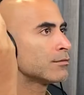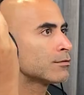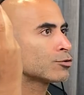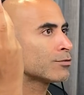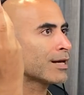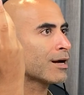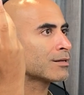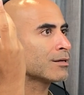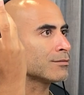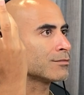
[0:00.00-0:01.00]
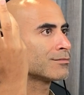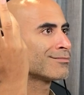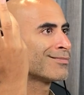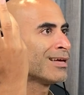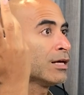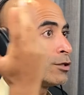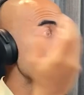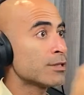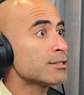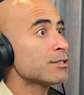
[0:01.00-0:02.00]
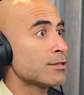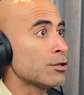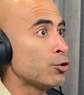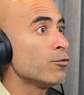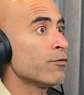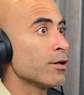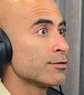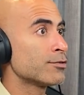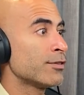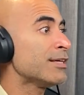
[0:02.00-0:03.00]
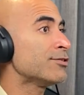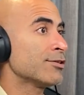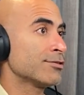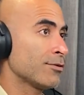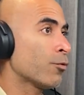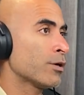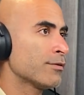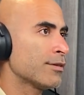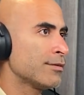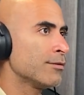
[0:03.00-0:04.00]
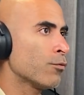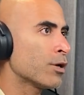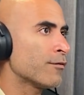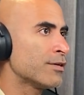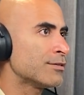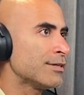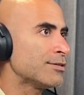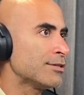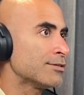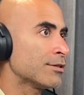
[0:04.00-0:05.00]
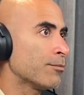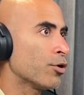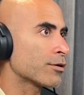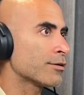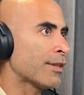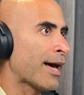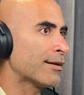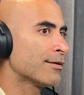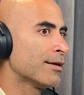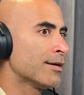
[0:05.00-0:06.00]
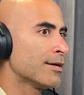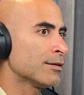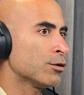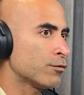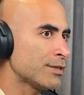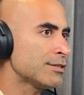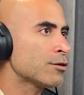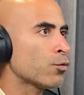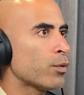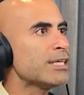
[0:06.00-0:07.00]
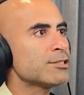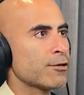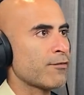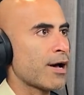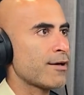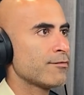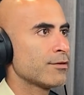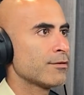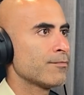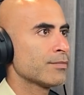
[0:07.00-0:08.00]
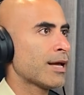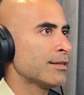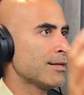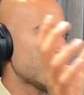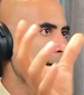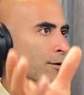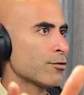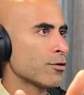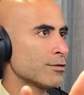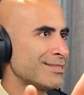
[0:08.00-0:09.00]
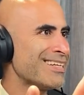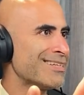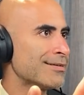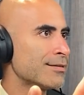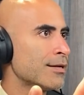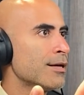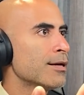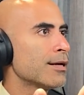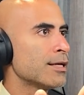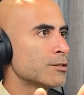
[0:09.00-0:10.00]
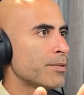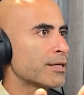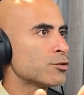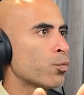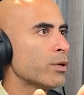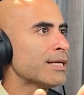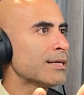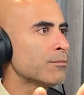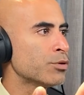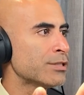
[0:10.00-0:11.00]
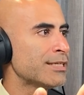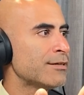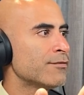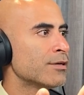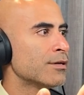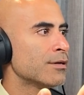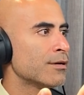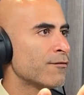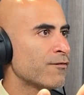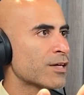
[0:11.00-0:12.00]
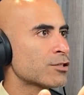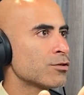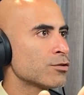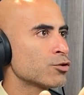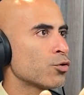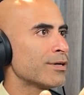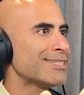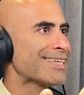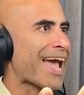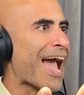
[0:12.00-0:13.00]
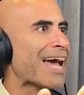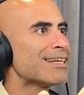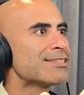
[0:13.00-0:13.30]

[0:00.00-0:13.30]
So they got killed. So this is the Yuval's thesis, one of the one of his theses in the book that the reason we survived and the Neanderthals didn't is because we can believe fictional stories at